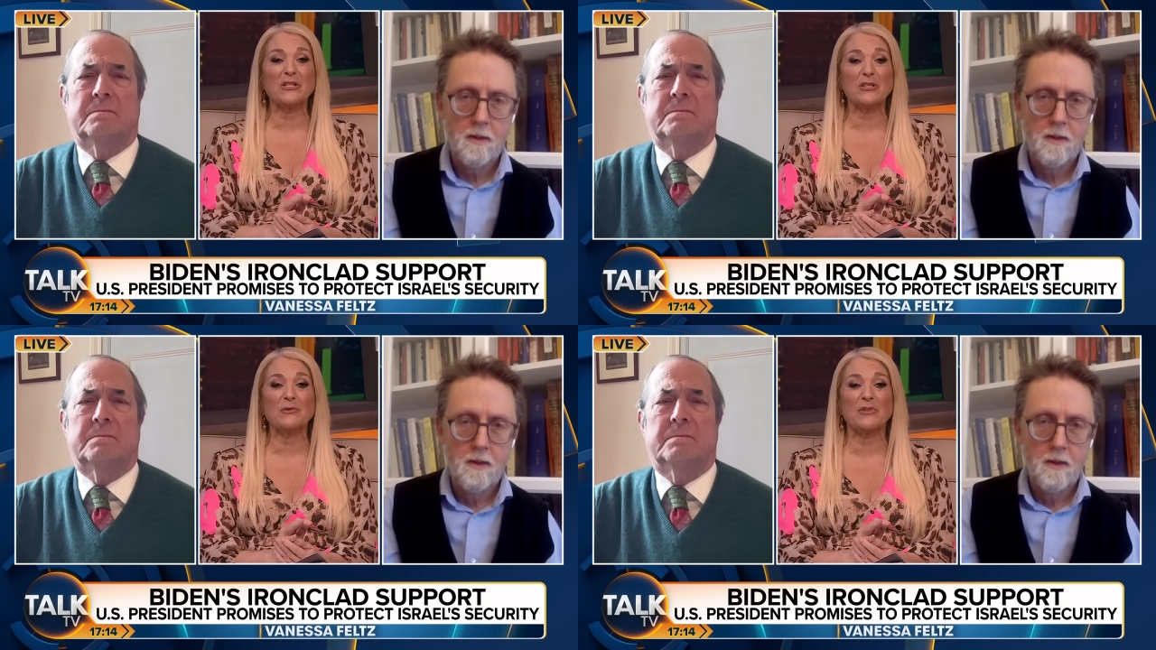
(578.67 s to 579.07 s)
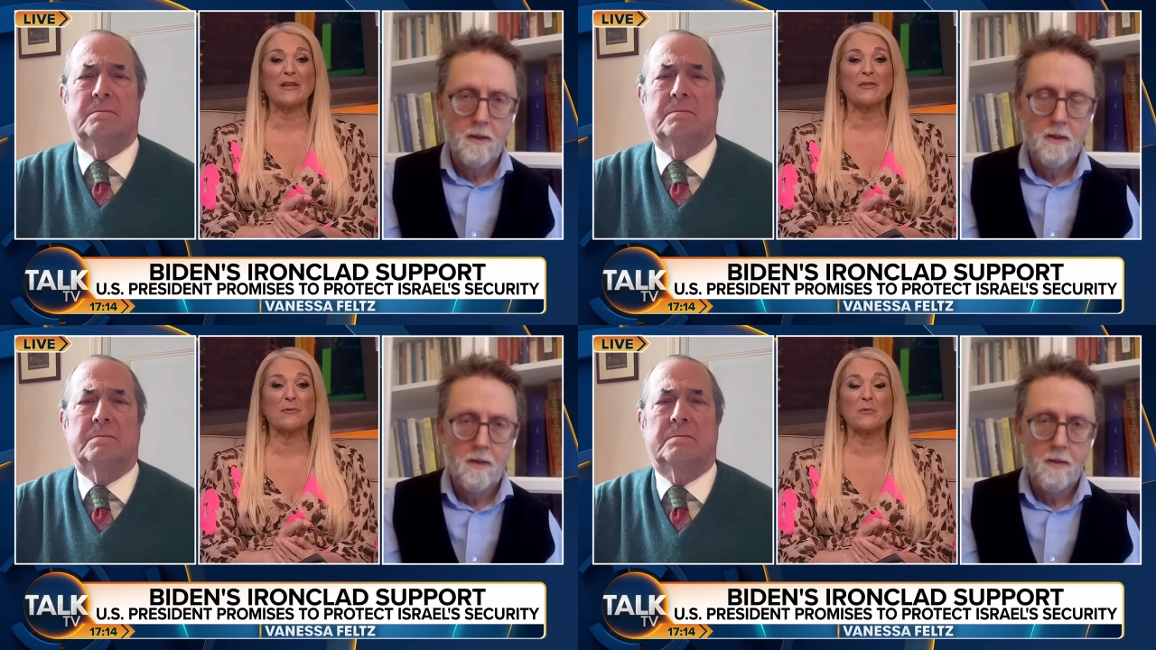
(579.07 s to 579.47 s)
Speaker 1: Do you
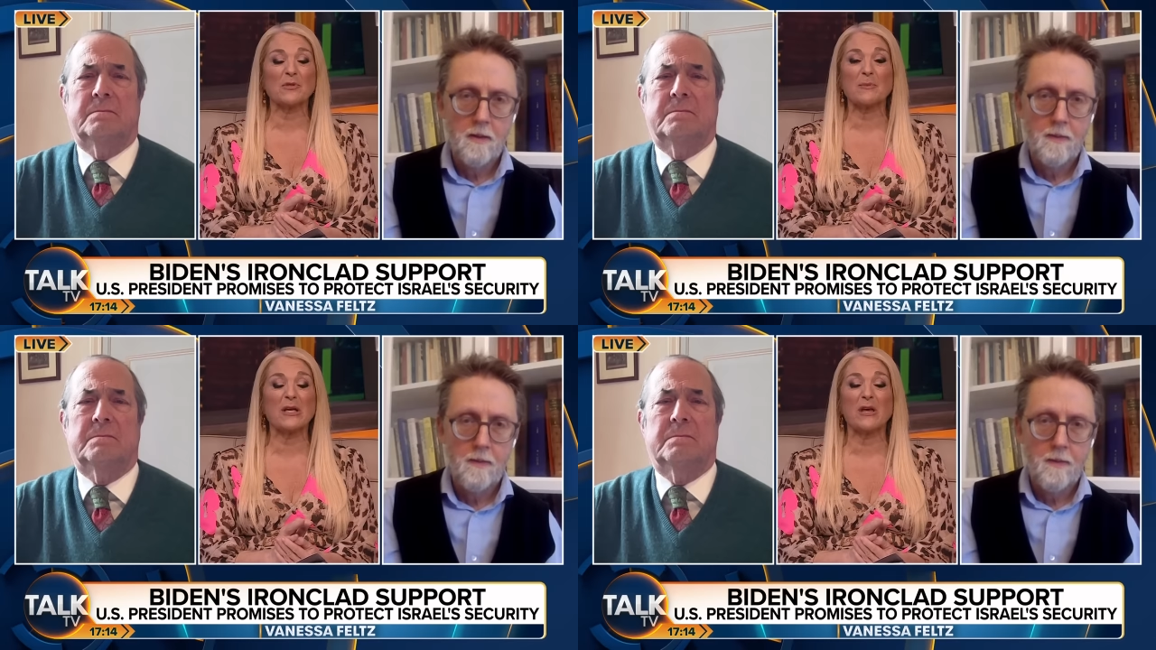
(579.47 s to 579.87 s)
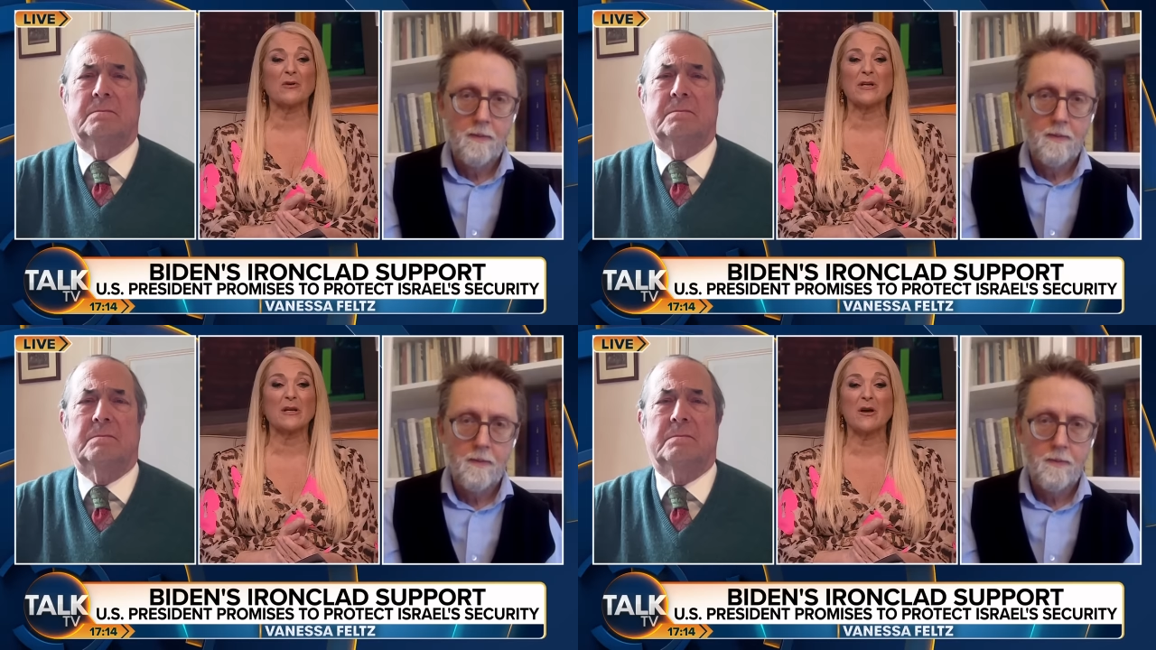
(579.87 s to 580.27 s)
think that what's been going
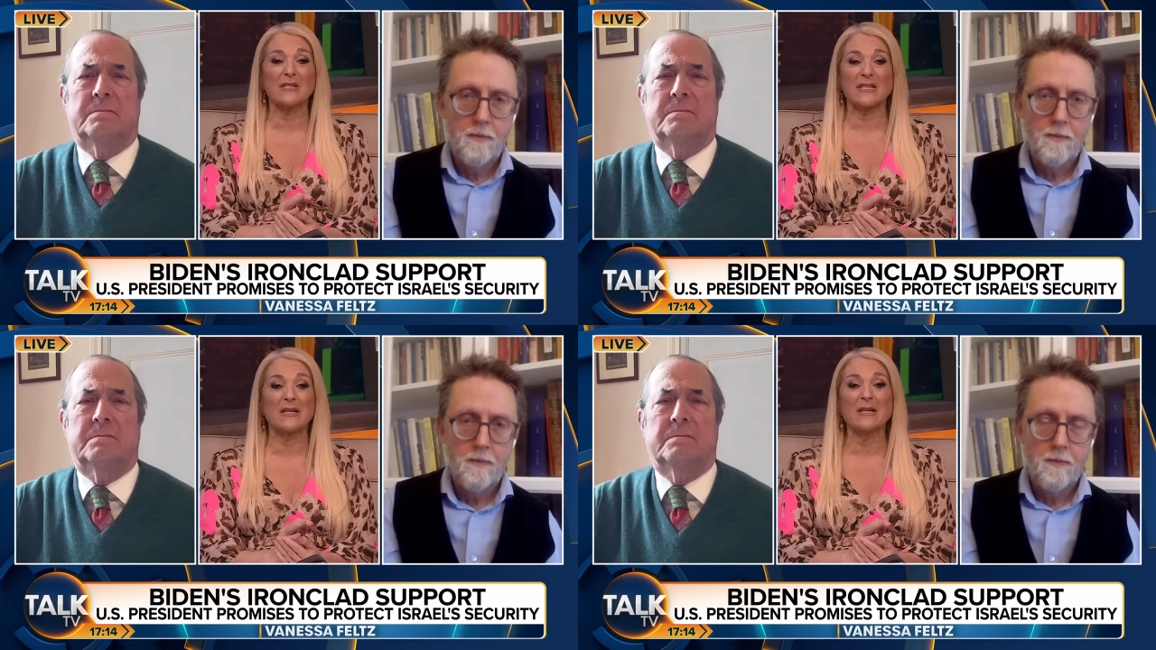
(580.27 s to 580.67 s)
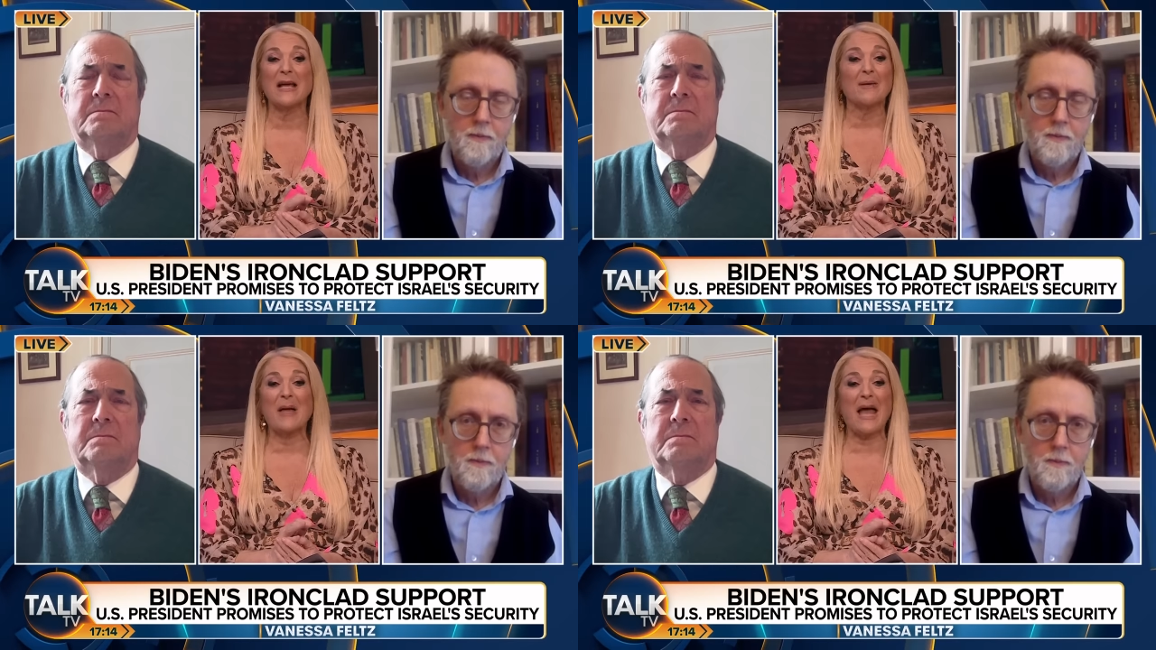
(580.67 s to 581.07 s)
on in Gaza
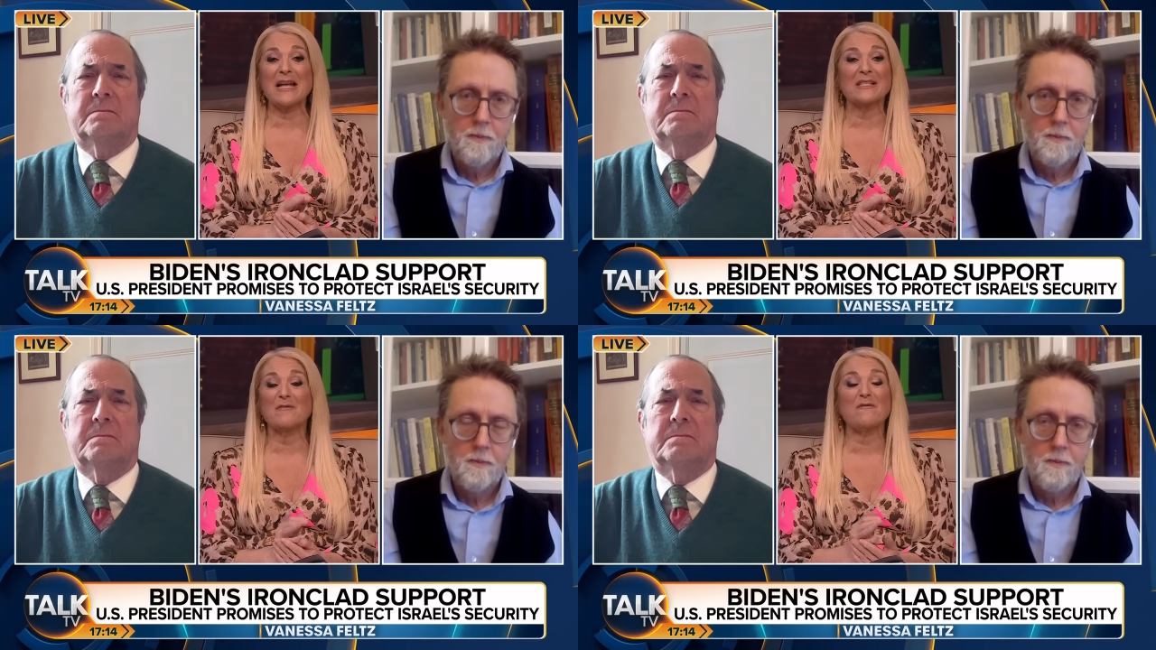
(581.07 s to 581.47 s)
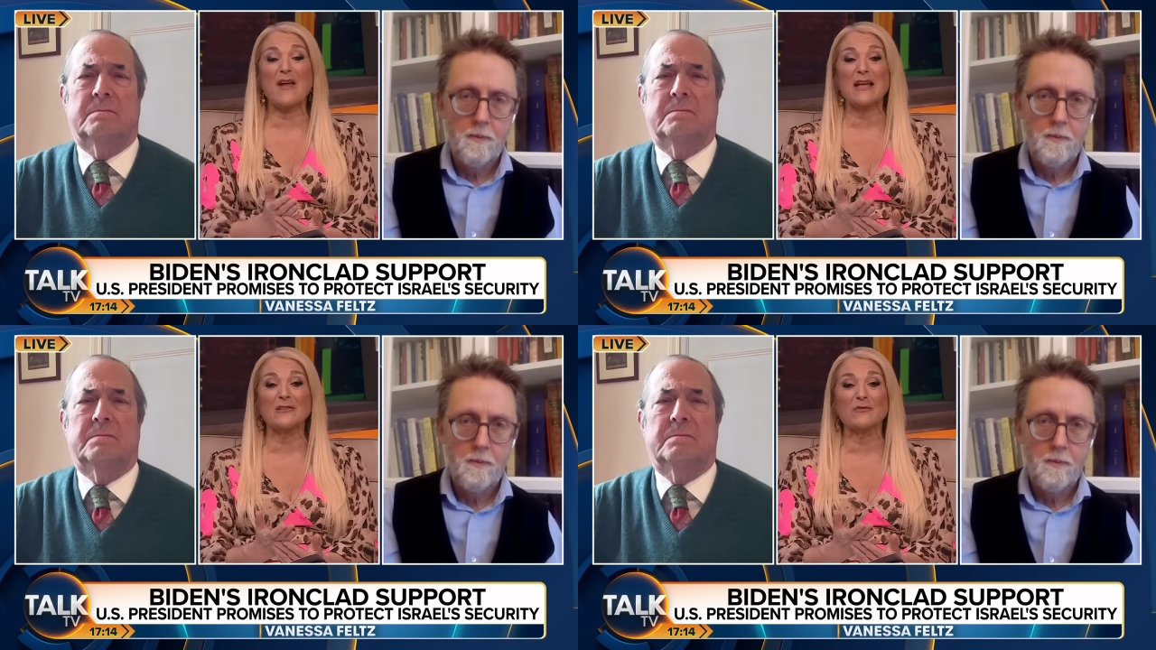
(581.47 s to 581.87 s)
has
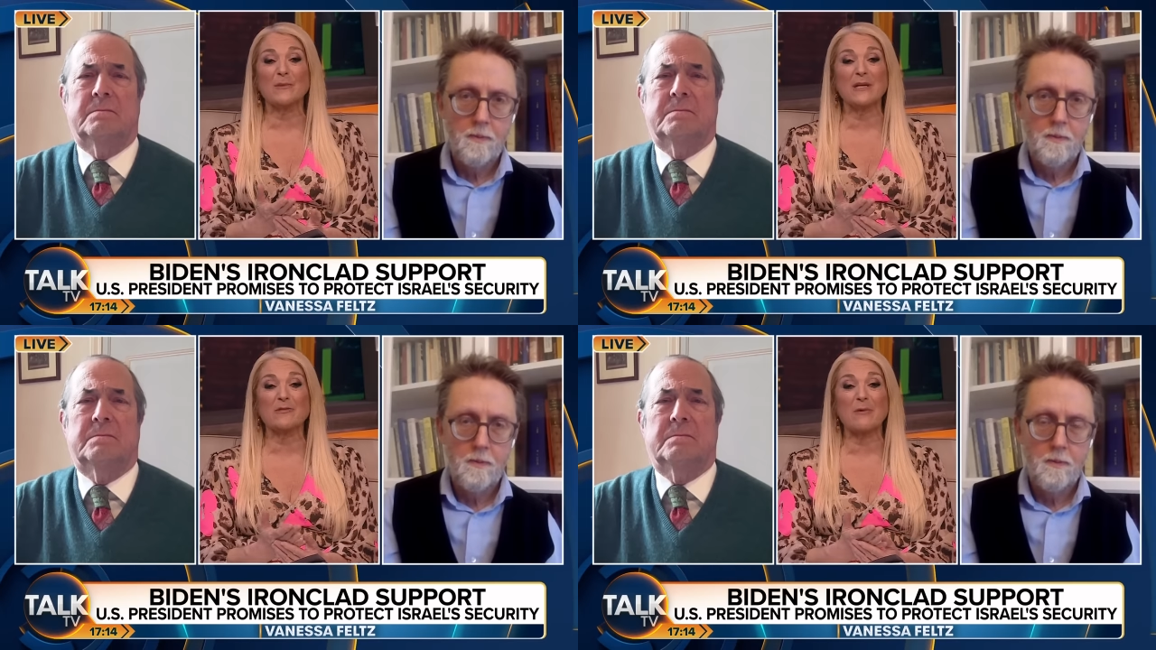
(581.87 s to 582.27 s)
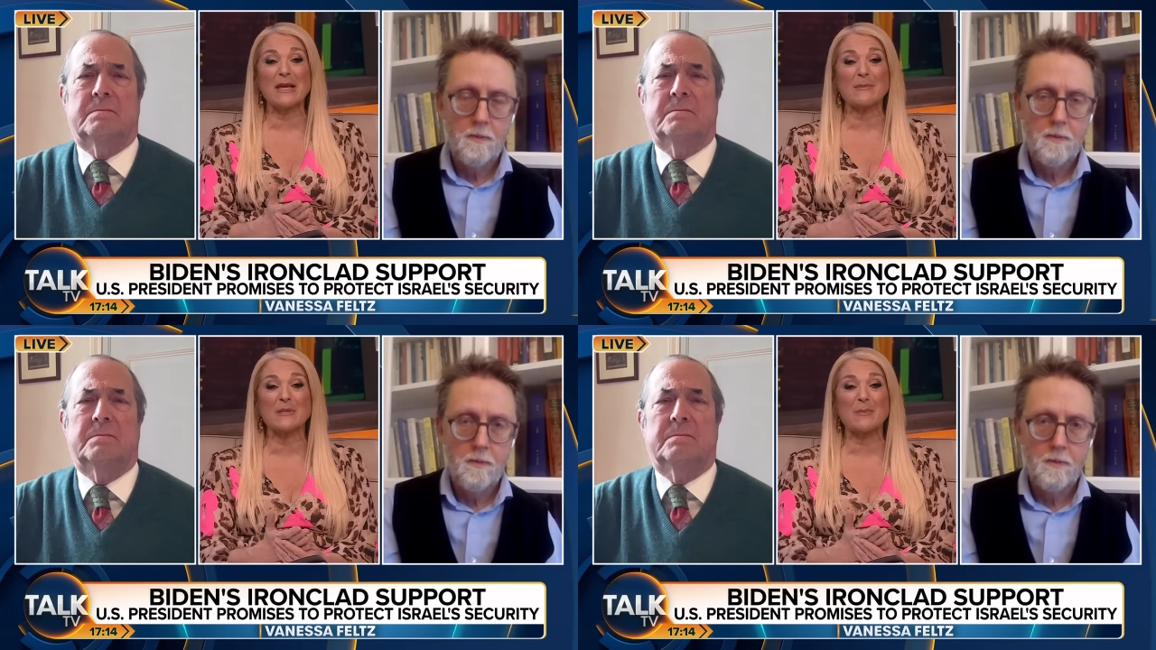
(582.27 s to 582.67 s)
failed from an
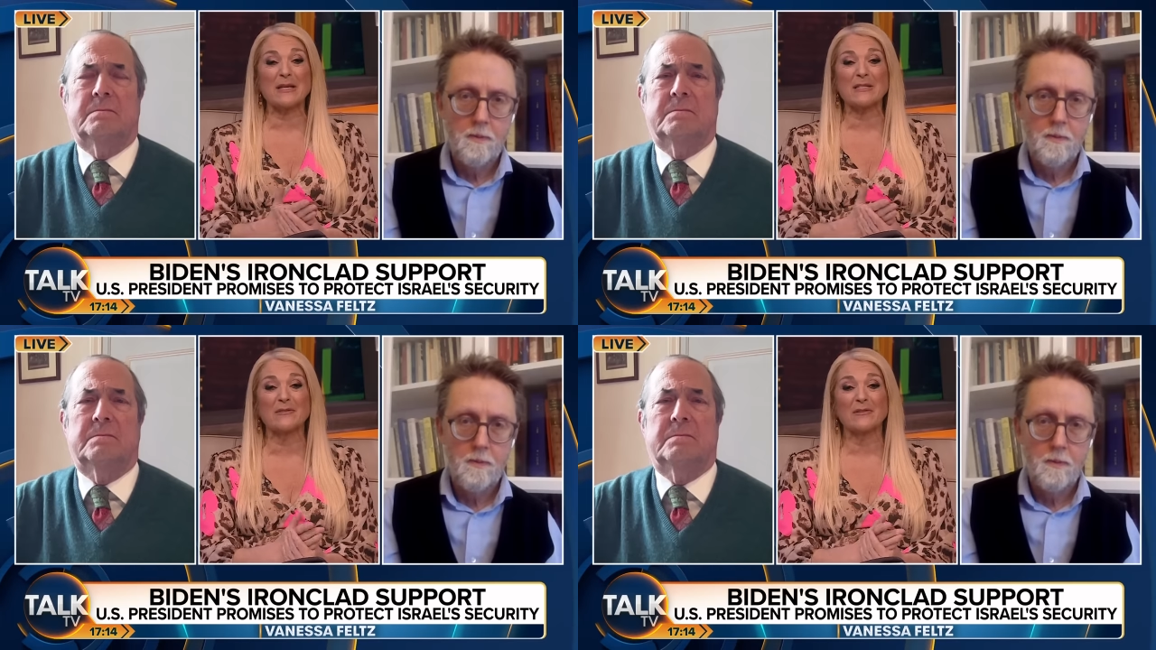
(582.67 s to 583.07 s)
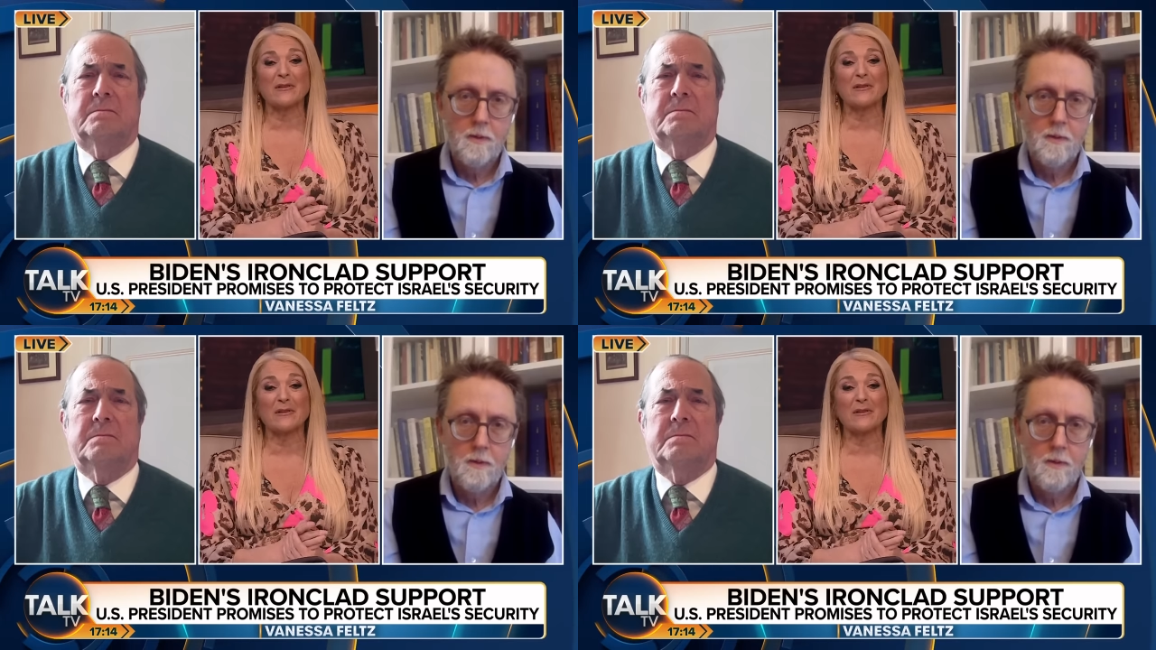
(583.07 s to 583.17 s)
Israeli perspective?